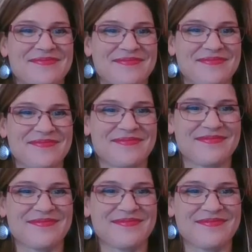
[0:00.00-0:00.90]

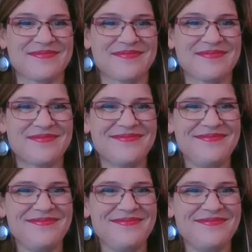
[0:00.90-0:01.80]

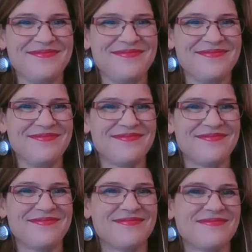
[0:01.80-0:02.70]

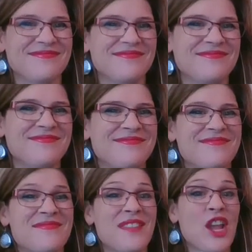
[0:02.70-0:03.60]

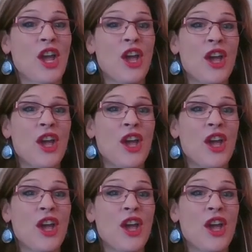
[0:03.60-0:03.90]
Nobody speaks.